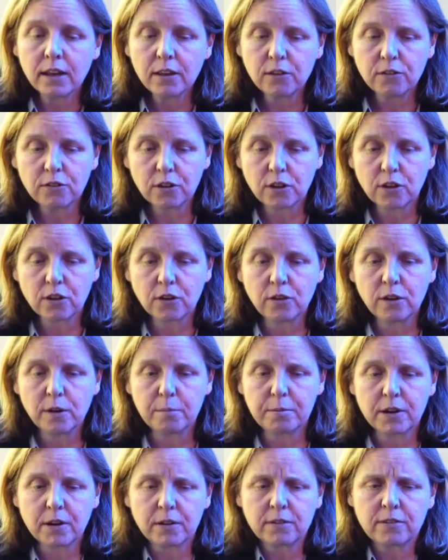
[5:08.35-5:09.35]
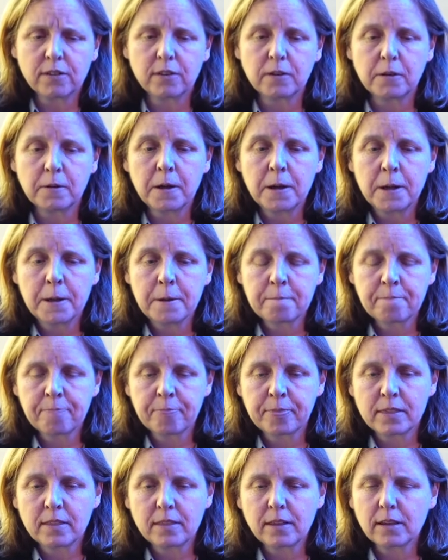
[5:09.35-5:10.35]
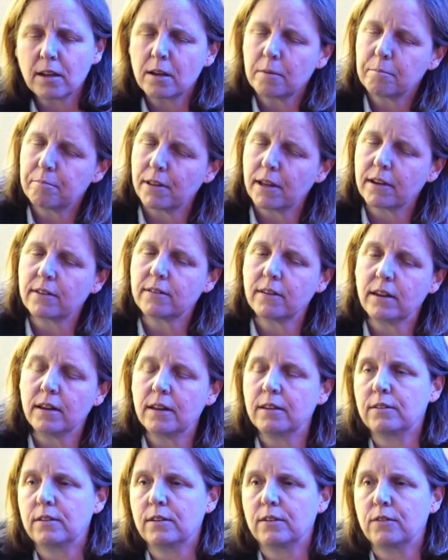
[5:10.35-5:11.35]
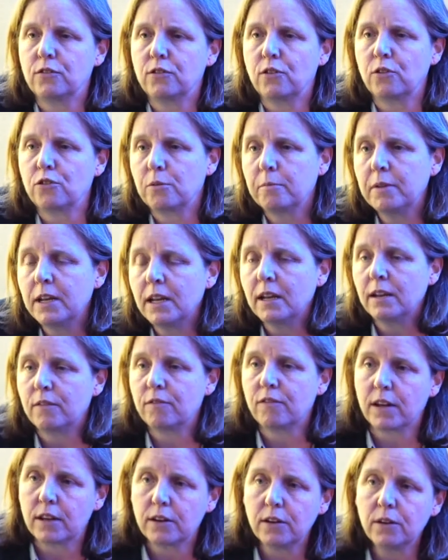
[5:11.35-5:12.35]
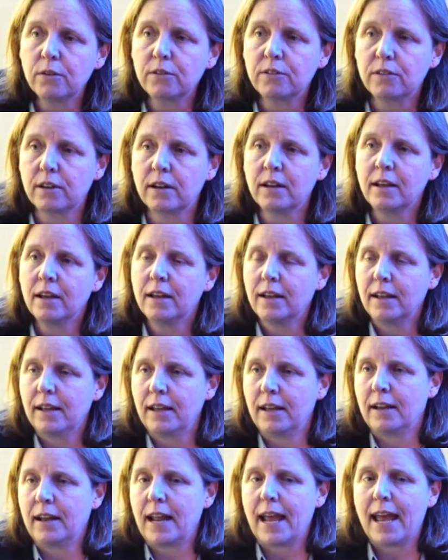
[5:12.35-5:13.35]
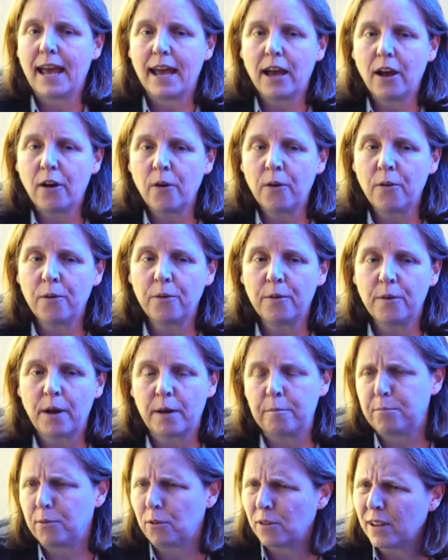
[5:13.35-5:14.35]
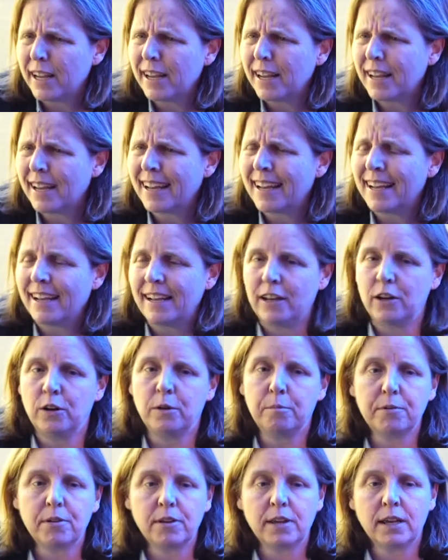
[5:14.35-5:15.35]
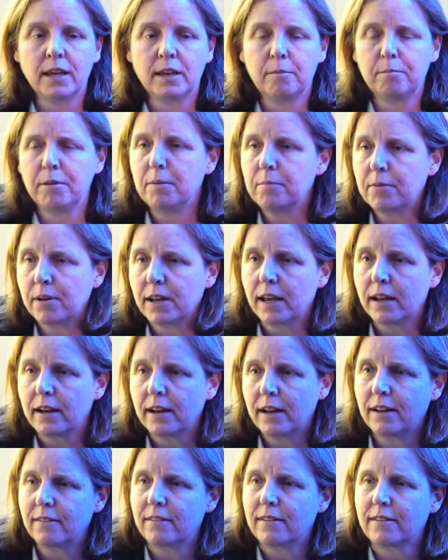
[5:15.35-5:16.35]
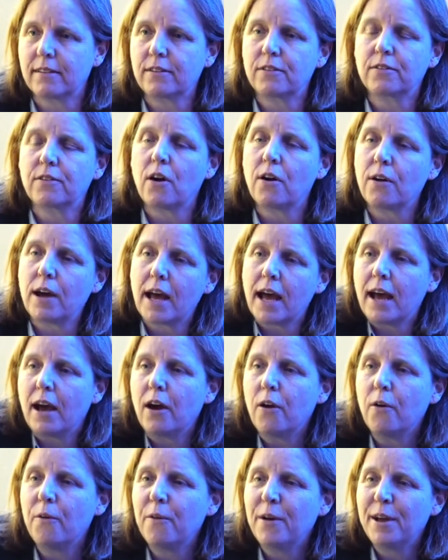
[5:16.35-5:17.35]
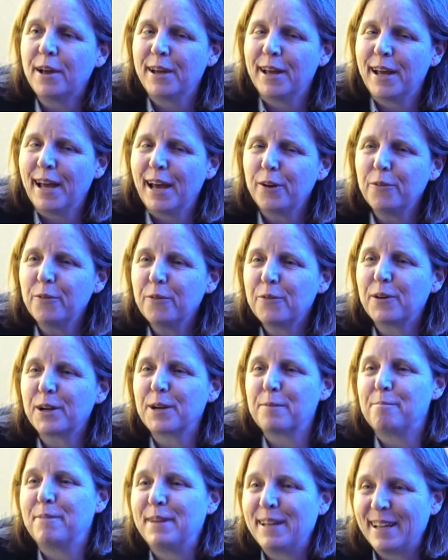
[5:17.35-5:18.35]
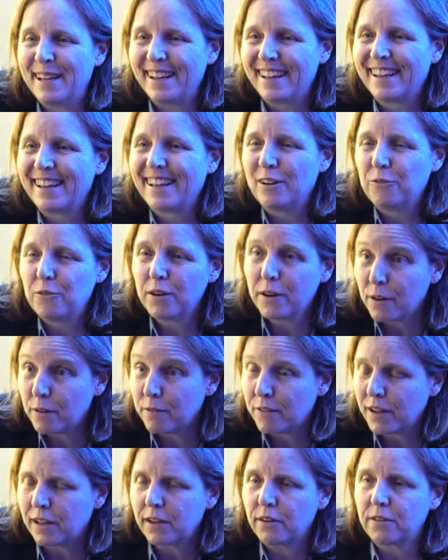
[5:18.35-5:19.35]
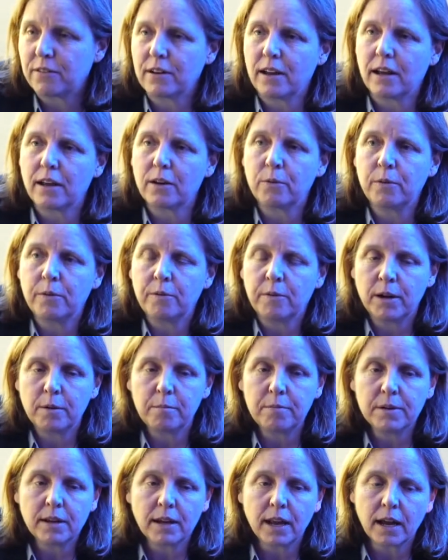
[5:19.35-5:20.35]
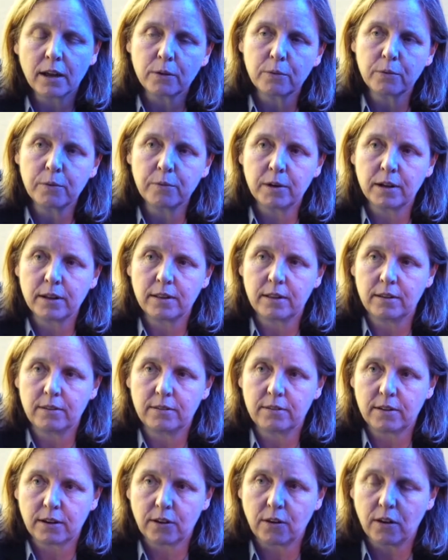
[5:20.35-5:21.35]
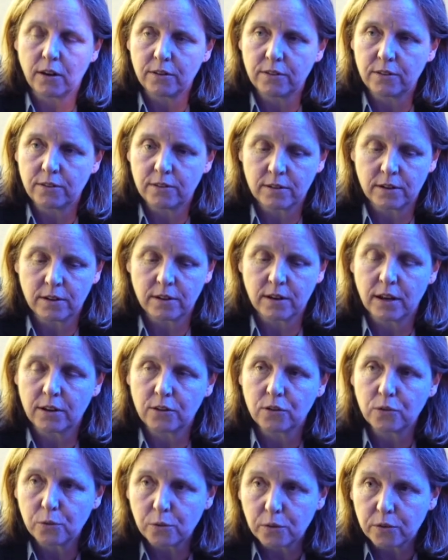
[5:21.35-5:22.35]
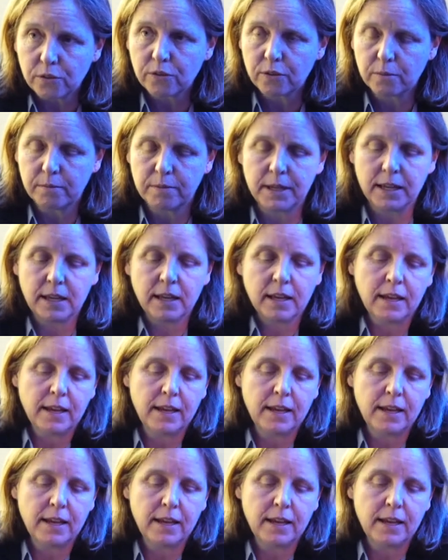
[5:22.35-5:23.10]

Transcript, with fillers: not only security, but also the complexities of social media and fake news and, and how, and bullying, you know, bullying people, candidates, et cetera. Uh, how, how do we want to be what are our values and how do we want to be and how do we want these technologies and, and tools to be